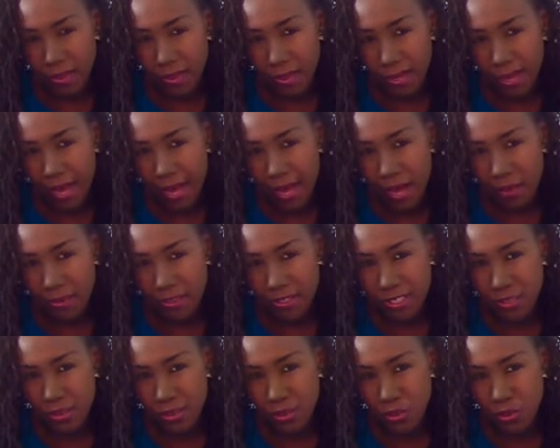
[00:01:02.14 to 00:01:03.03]
"How is
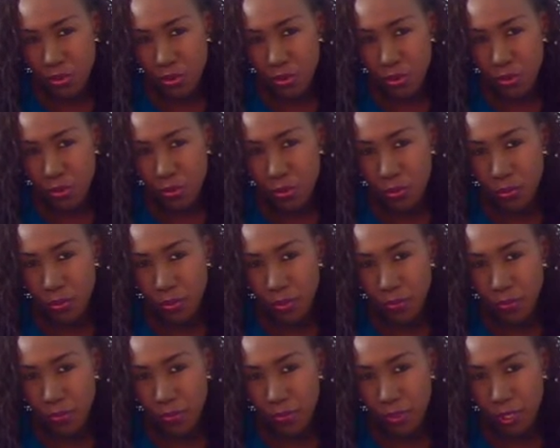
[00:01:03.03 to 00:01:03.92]
it that you,
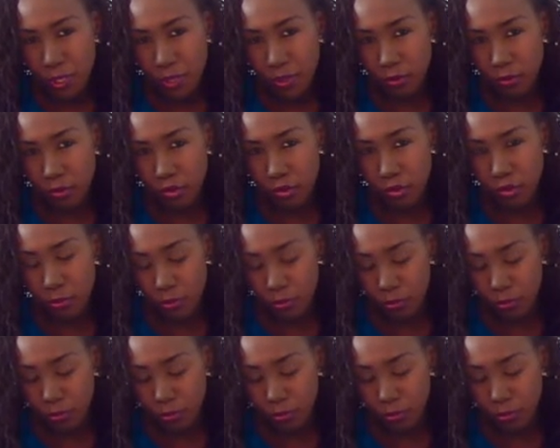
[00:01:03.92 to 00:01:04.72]
being a Jew,